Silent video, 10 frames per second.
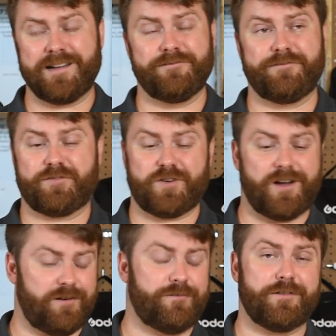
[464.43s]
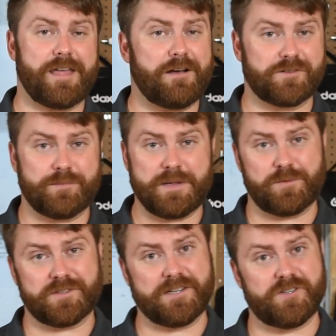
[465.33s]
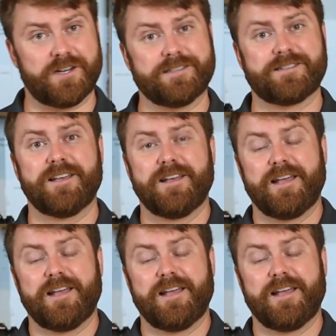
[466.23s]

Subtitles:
I've shot over 1,000 people's headshots.